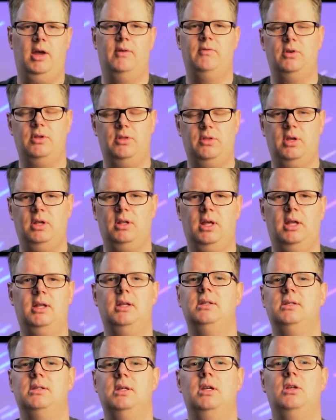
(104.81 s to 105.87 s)
Everything that
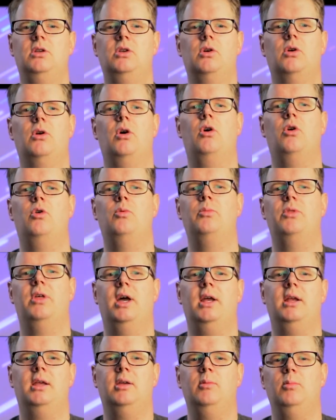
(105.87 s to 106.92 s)
is in your home
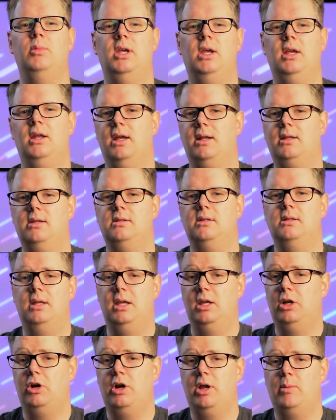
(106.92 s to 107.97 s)
that can be connected to the
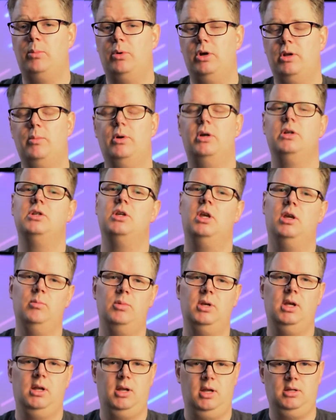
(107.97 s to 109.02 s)
internet pretty much can
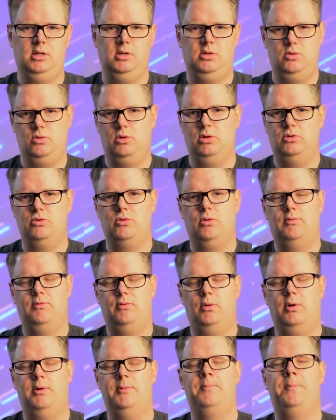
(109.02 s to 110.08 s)
be connected to
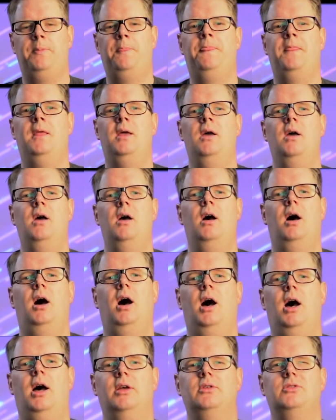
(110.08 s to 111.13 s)

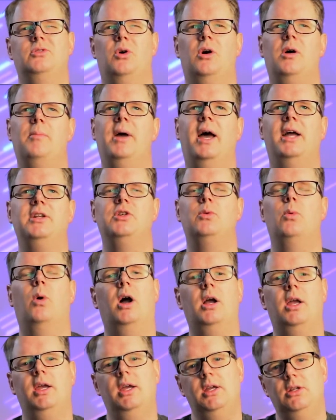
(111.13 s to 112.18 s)
Control4. So imagine
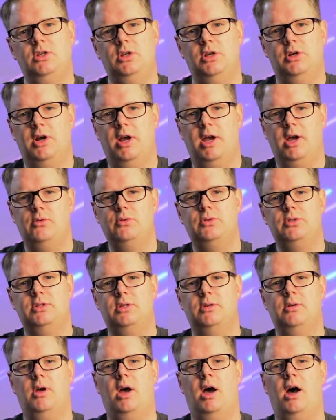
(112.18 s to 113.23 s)
walking into your house
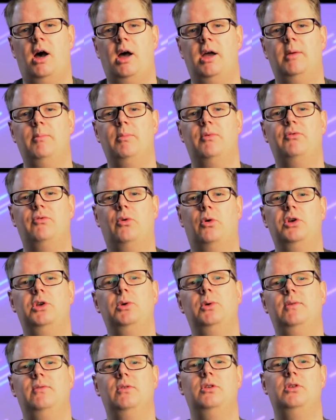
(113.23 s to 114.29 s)
and before you
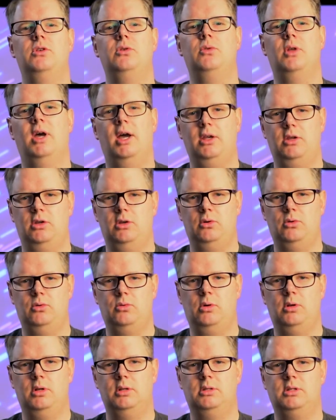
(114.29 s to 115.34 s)
even do that,
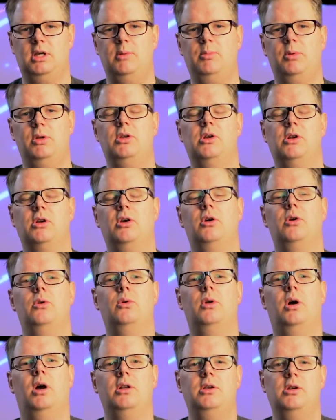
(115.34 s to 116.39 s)
you type in your code
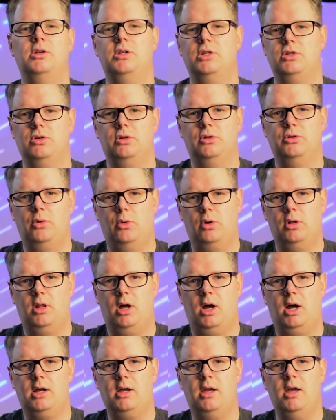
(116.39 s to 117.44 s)
on your digital door
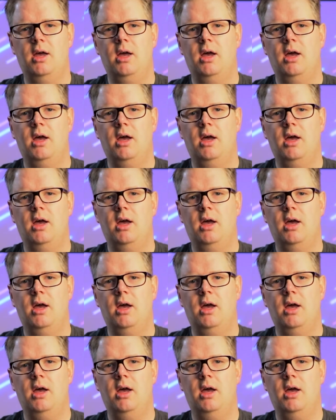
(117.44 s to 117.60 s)
lock